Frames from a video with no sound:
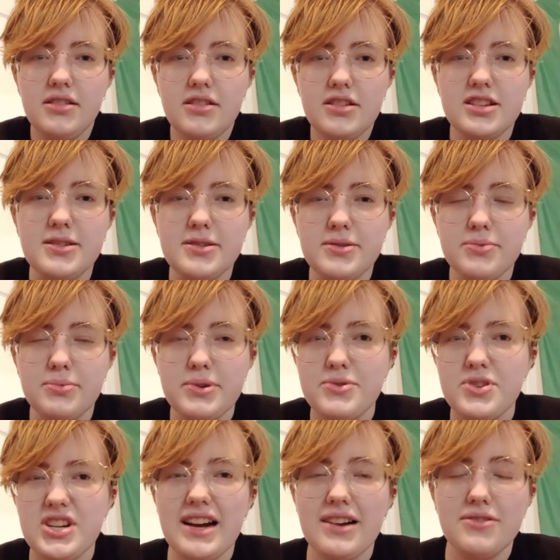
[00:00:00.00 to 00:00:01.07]

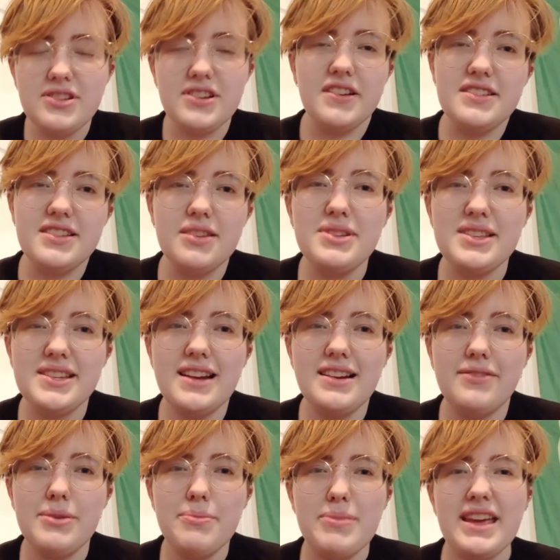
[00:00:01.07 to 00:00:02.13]
swoosh out. So instead of
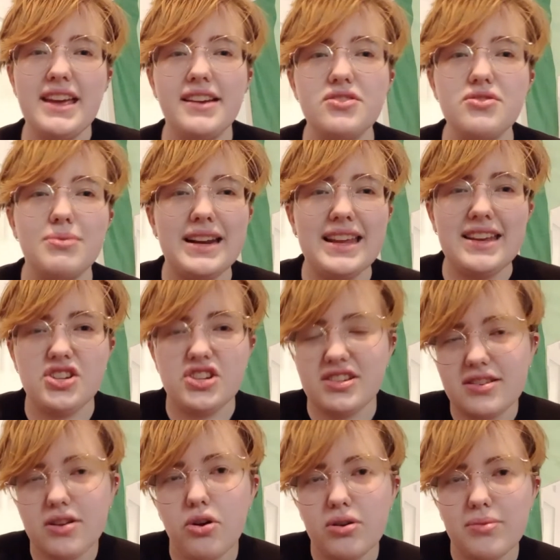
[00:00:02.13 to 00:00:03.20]
it being 20 inches
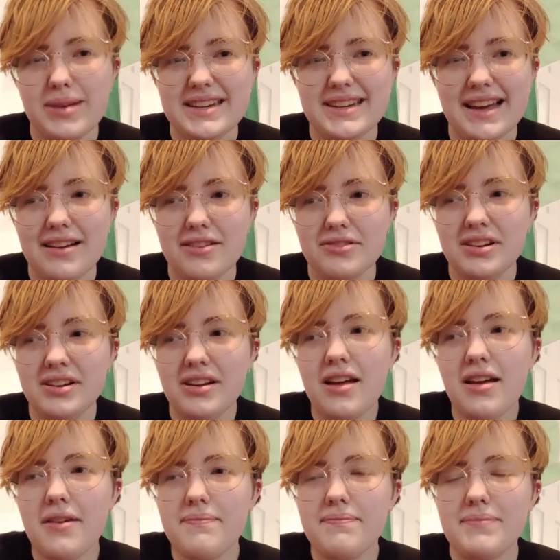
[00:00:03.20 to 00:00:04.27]
the whole way down,
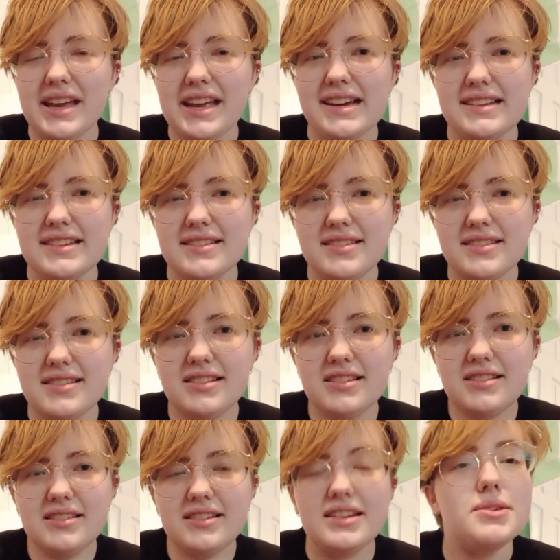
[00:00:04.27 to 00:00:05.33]
because
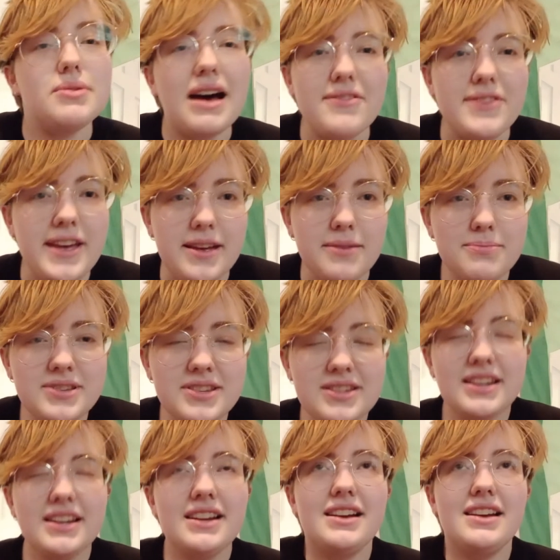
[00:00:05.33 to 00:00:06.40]
you have hips
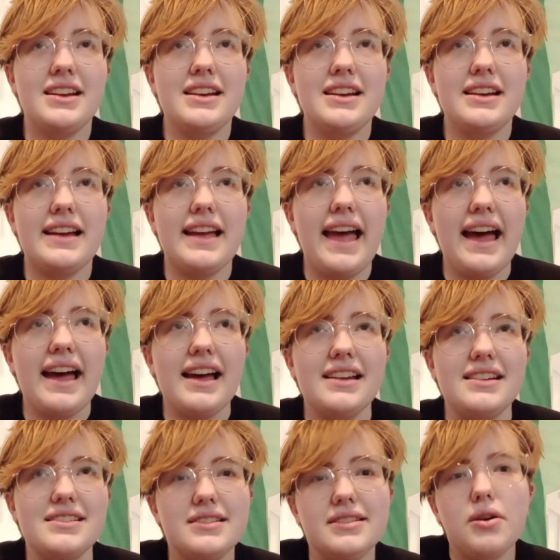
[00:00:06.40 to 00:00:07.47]

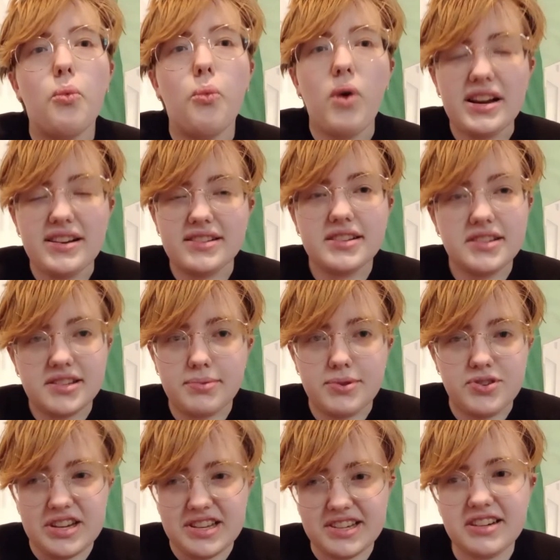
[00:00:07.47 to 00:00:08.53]
and want a
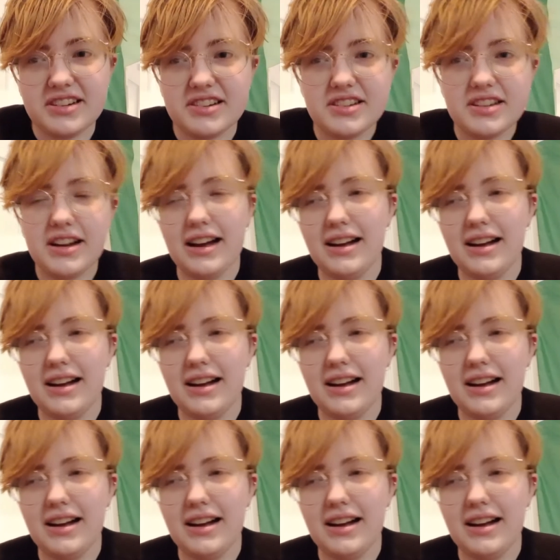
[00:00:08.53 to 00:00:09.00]
swooshy skirt,